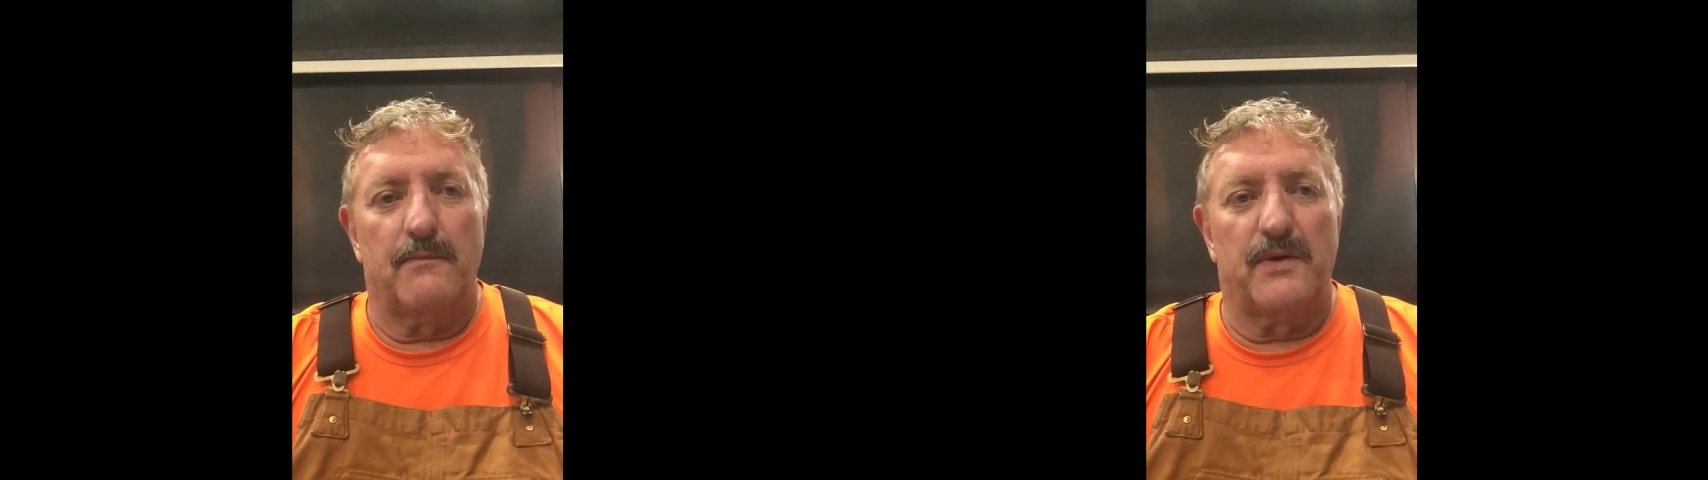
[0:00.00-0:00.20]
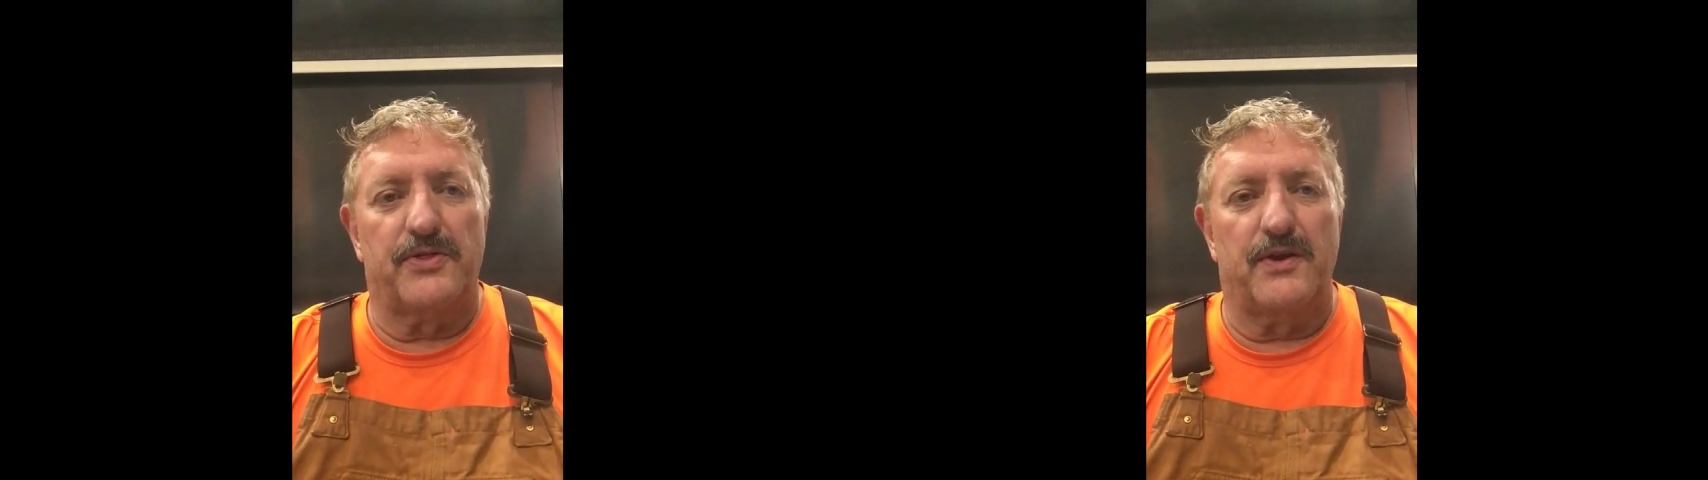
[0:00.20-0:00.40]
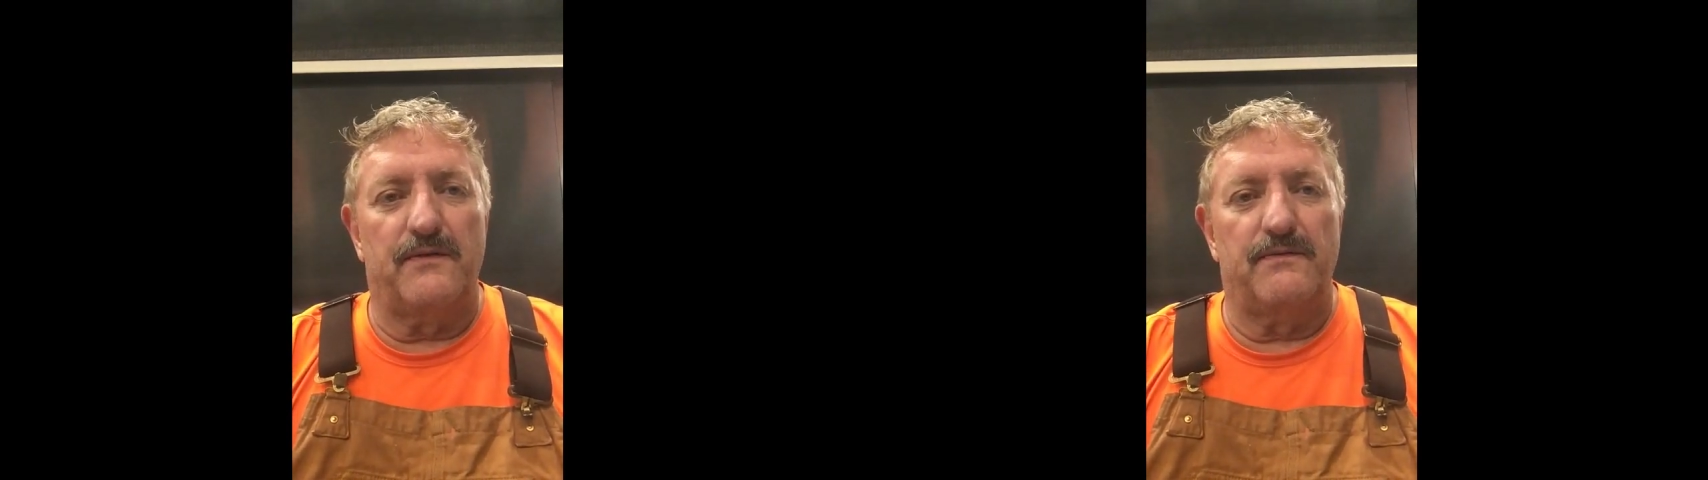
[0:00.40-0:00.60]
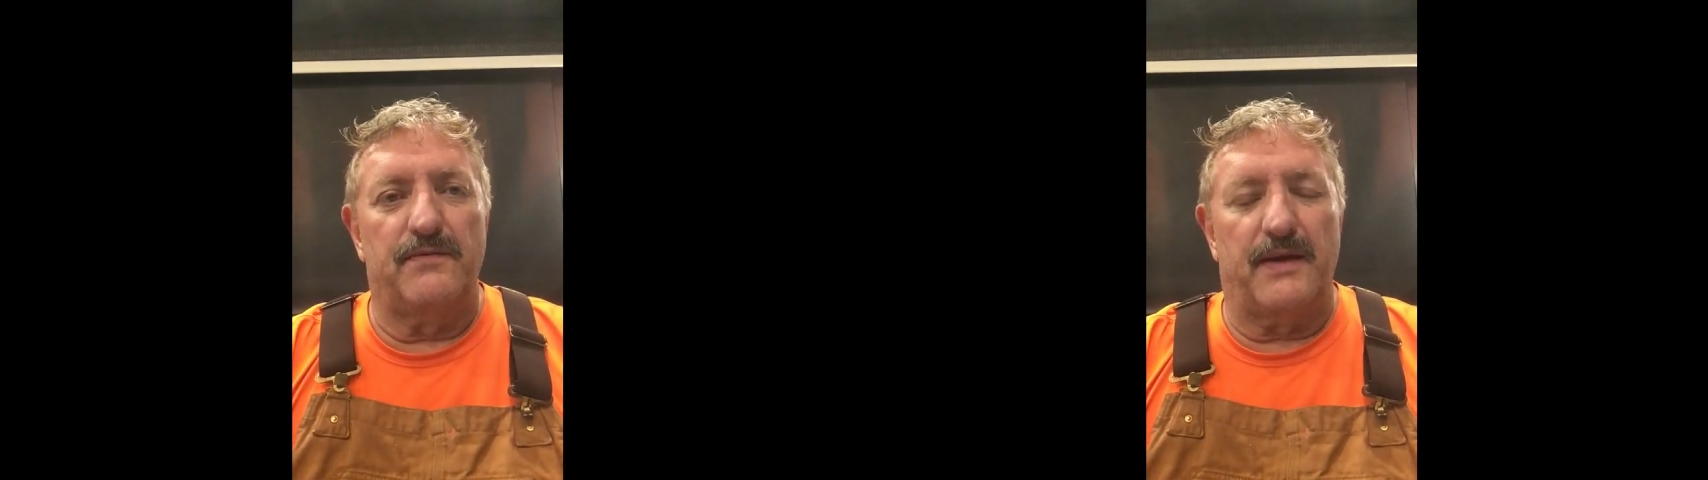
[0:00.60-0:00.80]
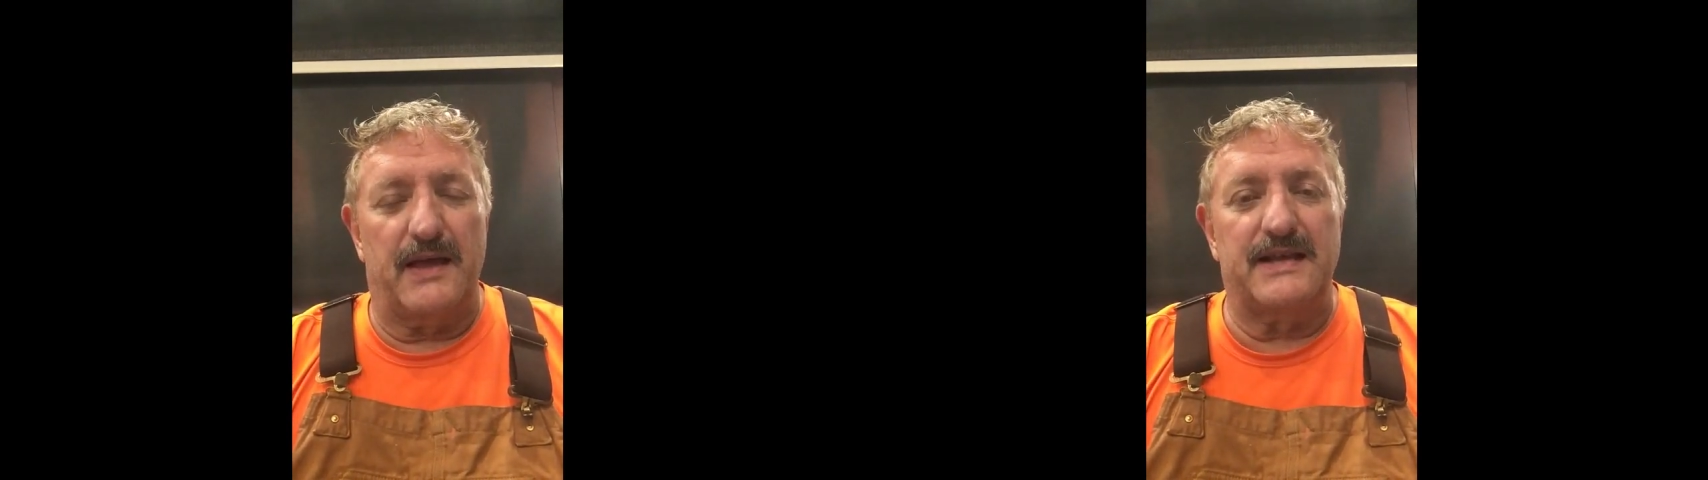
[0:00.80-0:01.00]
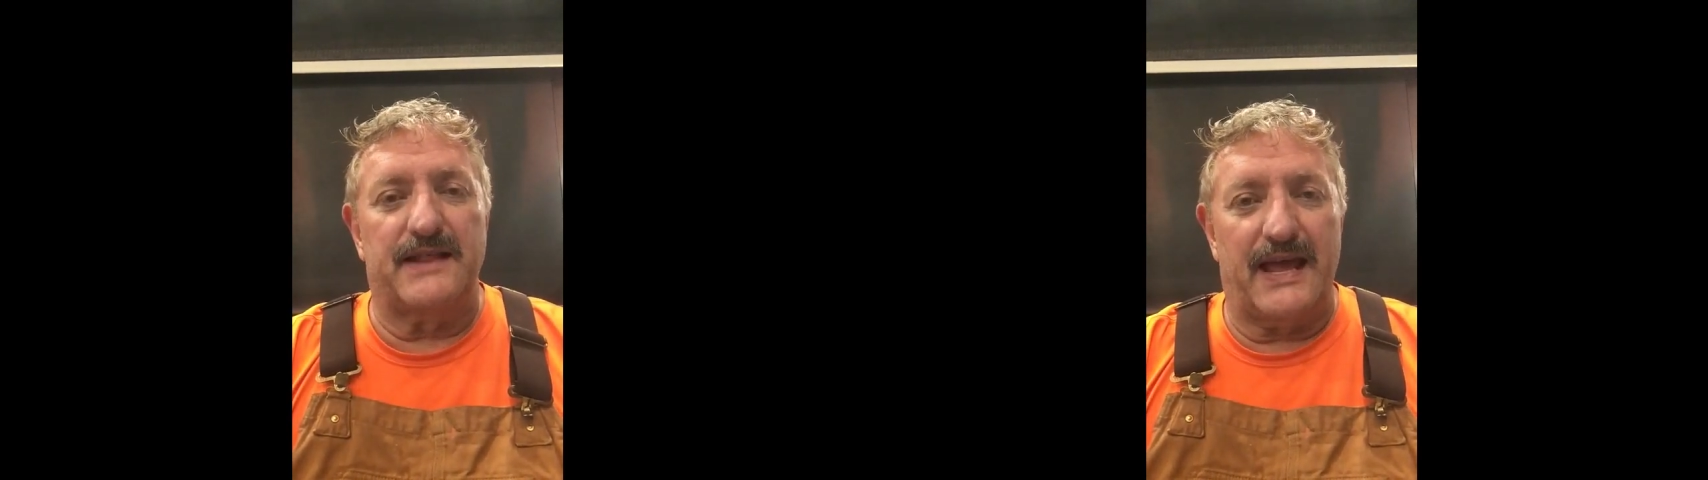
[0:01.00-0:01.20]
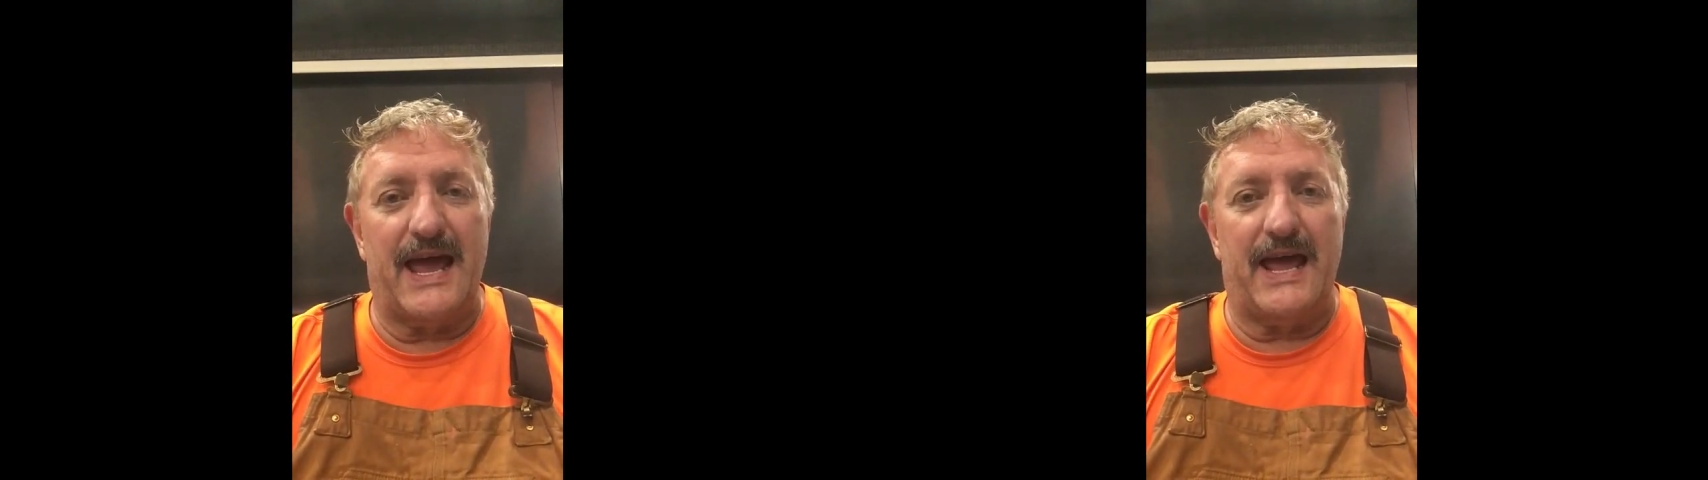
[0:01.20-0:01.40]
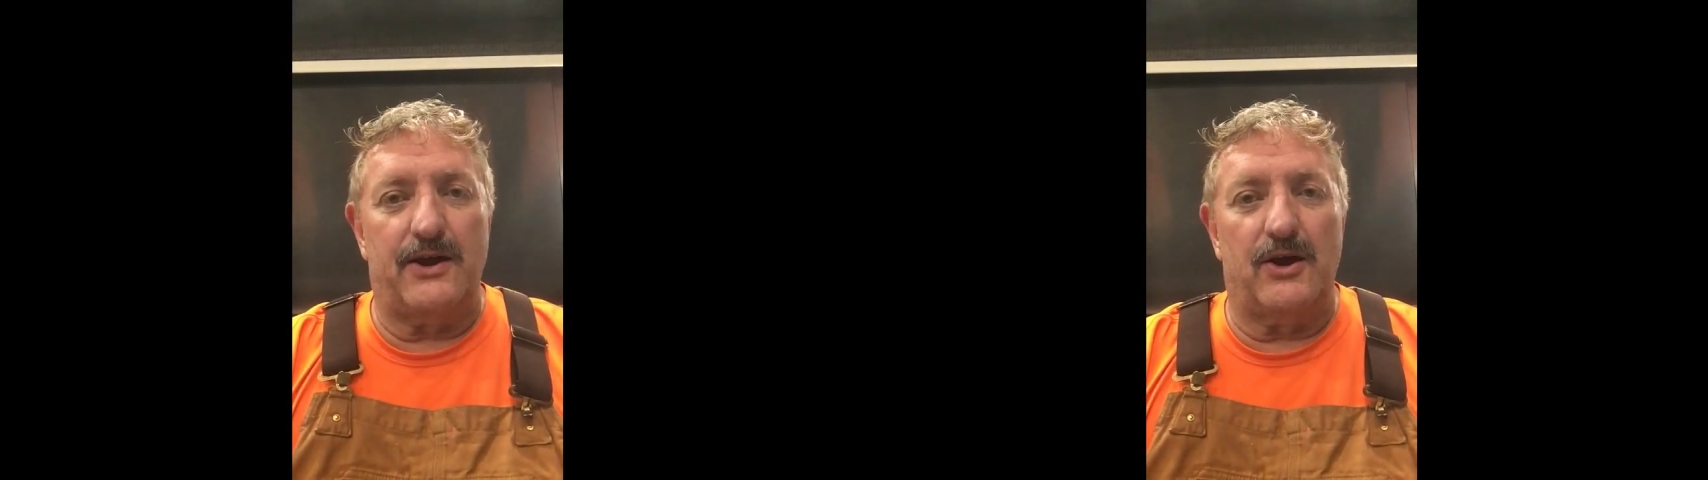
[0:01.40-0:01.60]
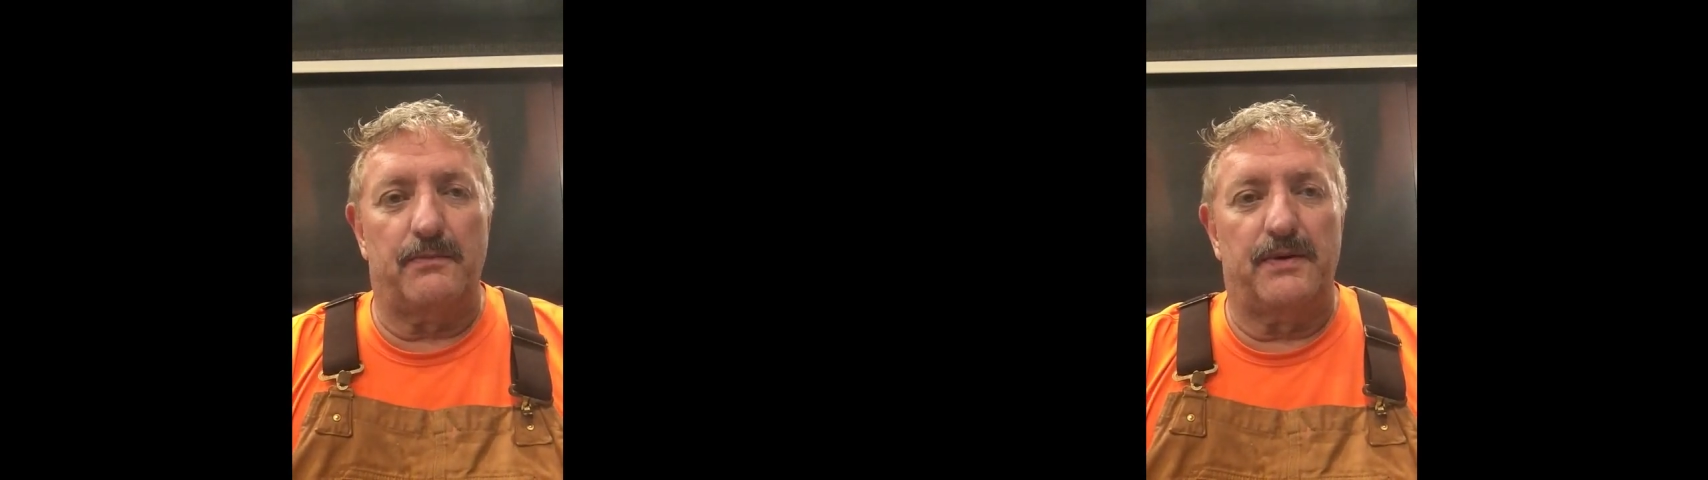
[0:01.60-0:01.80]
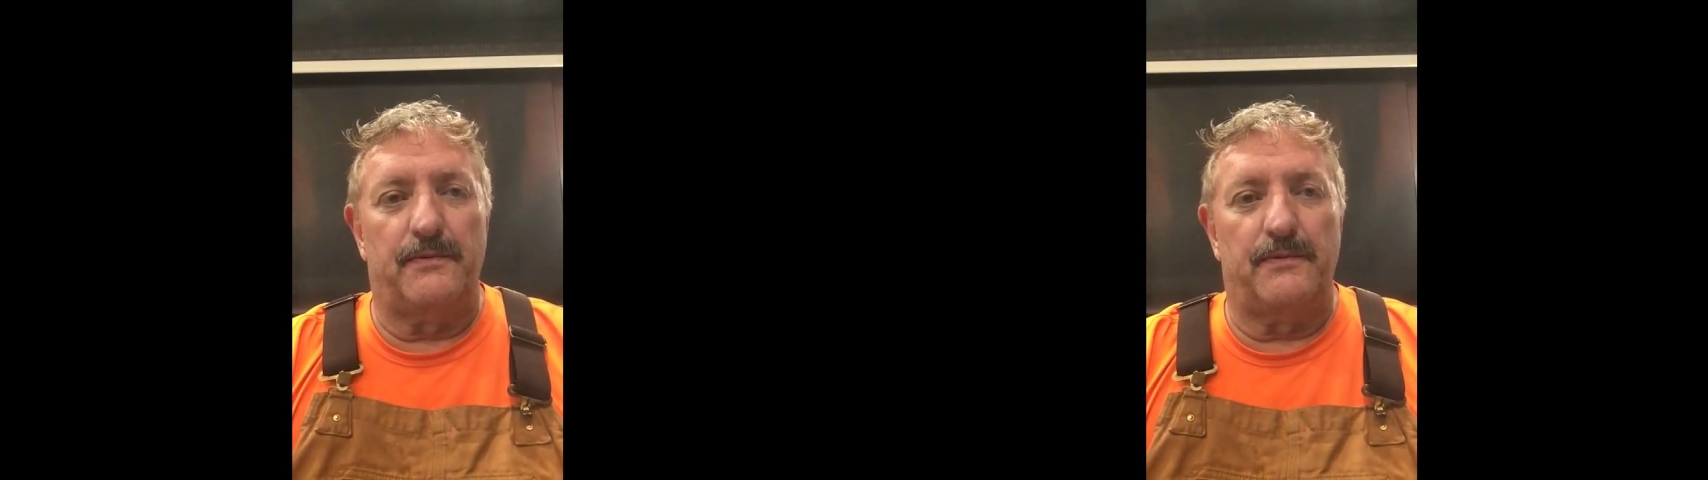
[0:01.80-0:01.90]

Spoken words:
but they add up.